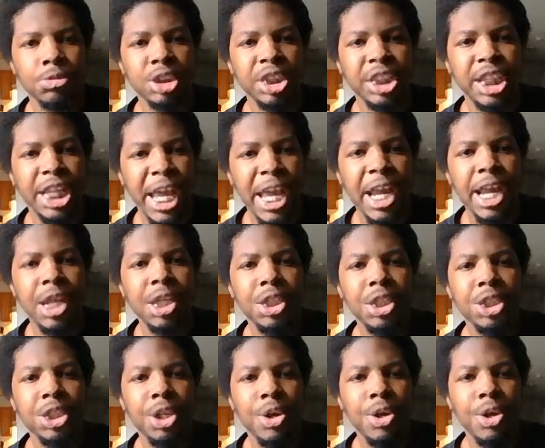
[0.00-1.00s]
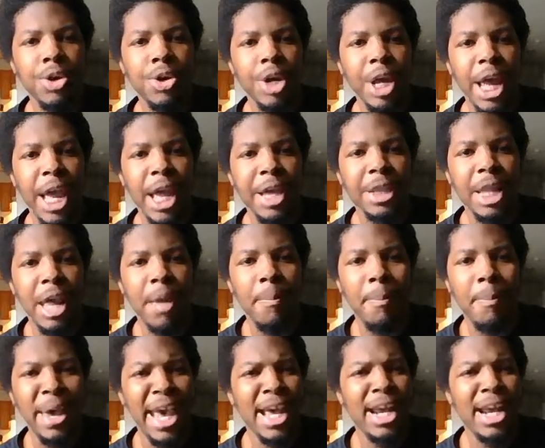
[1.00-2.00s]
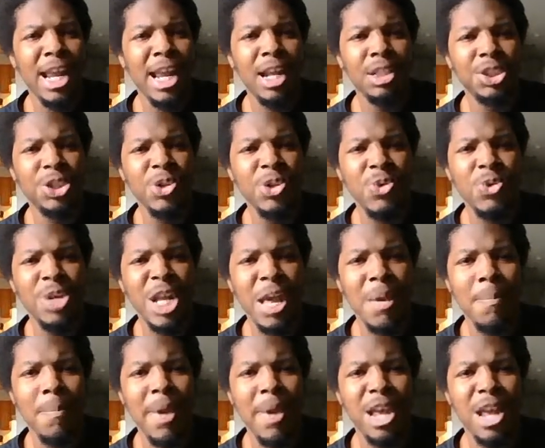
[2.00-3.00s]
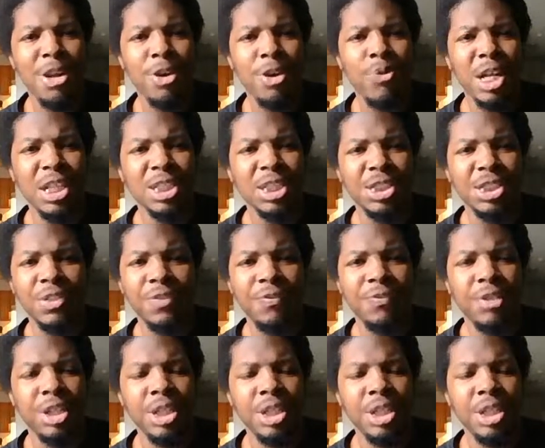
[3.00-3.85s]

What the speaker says: Cage had that bad attitude, that bad aggressive,